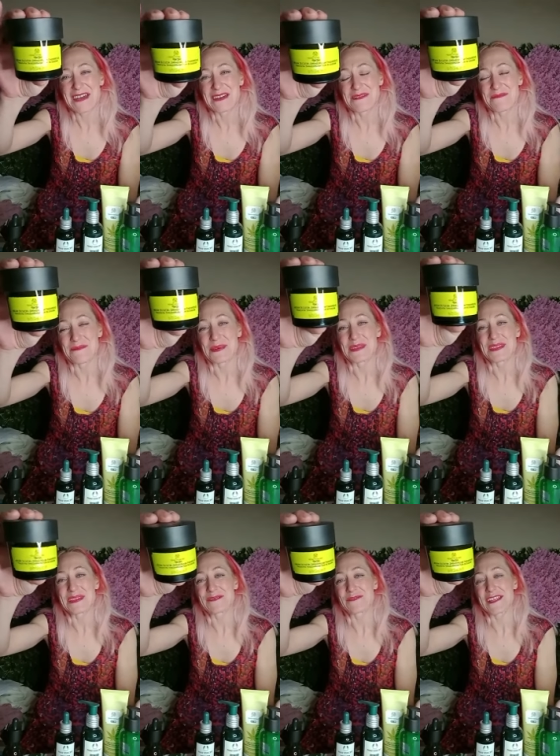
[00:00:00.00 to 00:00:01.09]

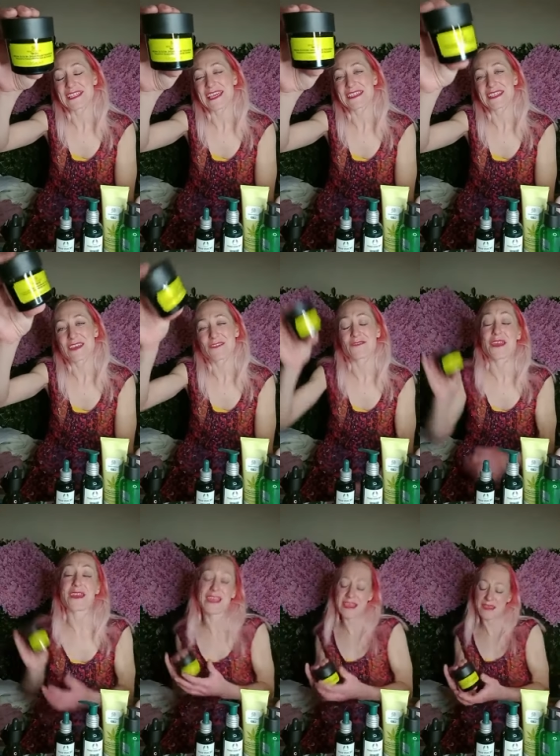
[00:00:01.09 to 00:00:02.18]
But this is
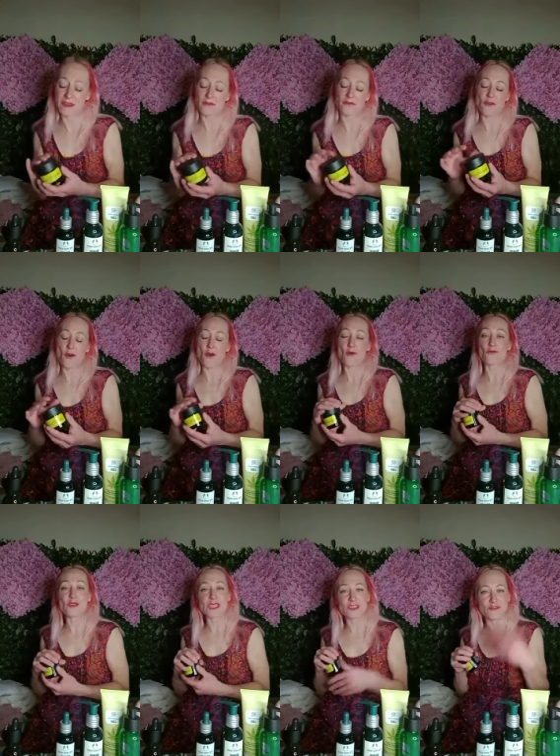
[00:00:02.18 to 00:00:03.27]
fantastic again
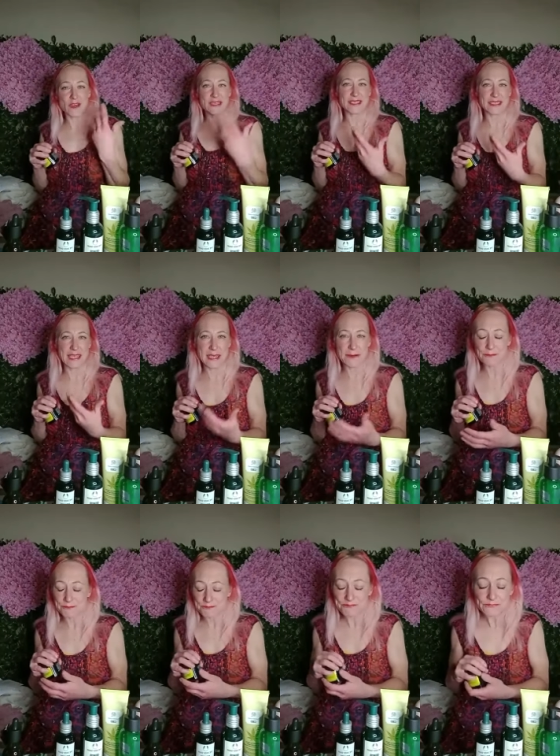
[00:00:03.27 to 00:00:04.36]
for really dry
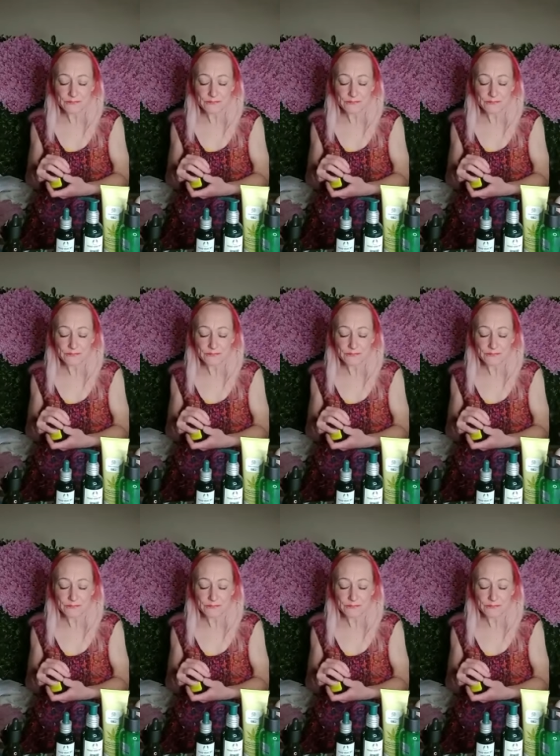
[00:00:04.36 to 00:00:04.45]
skin.